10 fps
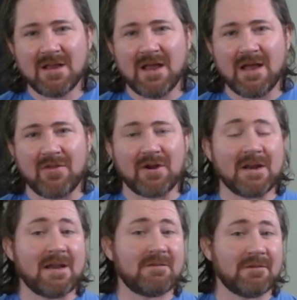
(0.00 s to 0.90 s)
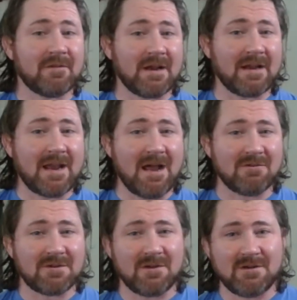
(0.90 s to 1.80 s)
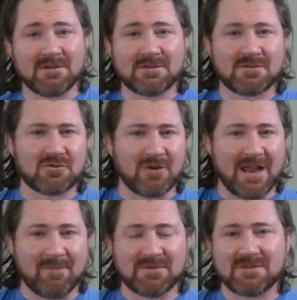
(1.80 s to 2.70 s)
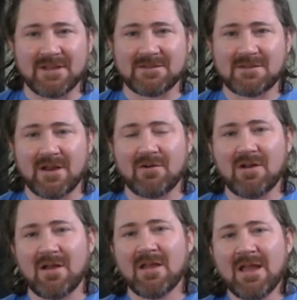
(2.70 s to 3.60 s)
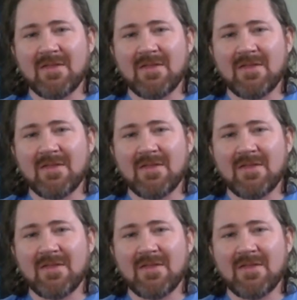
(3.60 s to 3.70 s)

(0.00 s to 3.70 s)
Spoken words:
that are going to have different encounters, traps, etc.,